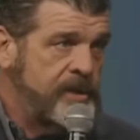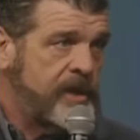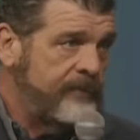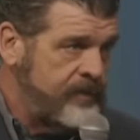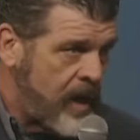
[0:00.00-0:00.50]

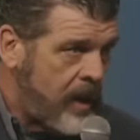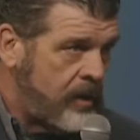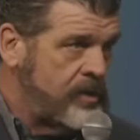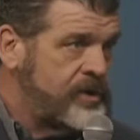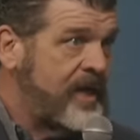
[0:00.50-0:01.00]
of
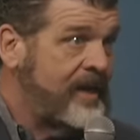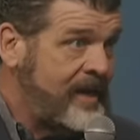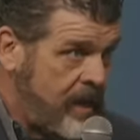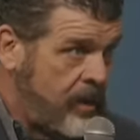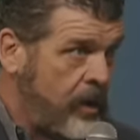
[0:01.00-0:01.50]
dollars a
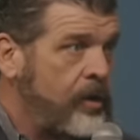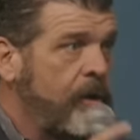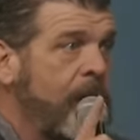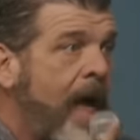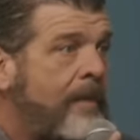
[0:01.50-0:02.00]
year
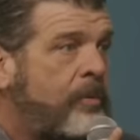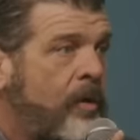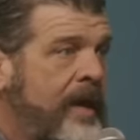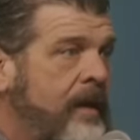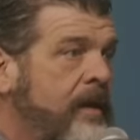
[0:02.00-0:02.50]

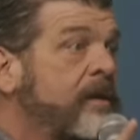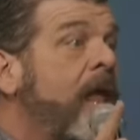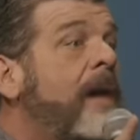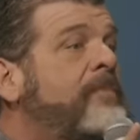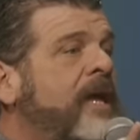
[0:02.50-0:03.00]
lobbying,
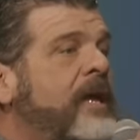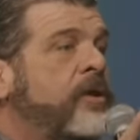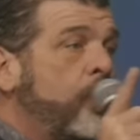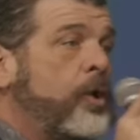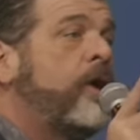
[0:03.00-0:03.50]
lobbying
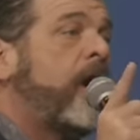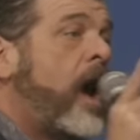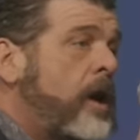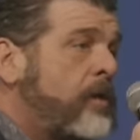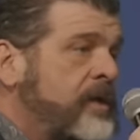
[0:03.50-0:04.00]
your
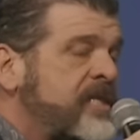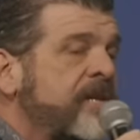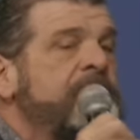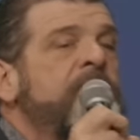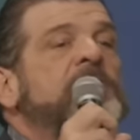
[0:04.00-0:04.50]
Congress
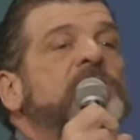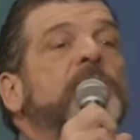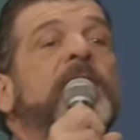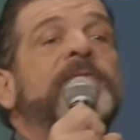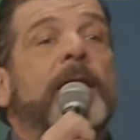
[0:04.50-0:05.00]
so
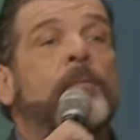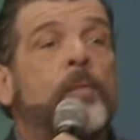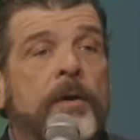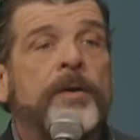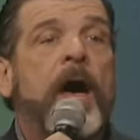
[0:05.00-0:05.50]
that they
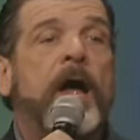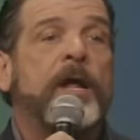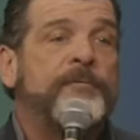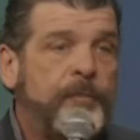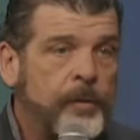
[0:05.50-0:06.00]
will not
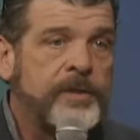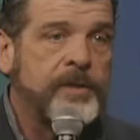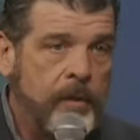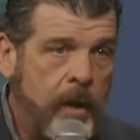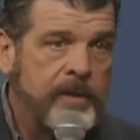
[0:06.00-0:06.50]
enforce
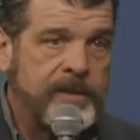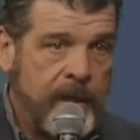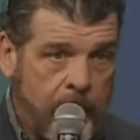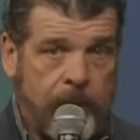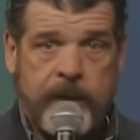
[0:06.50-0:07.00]
the laws that
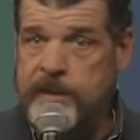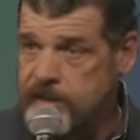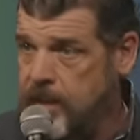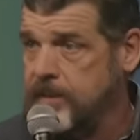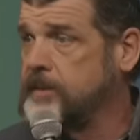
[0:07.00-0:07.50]
already
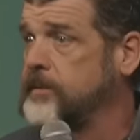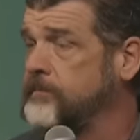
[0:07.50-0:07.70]
exist.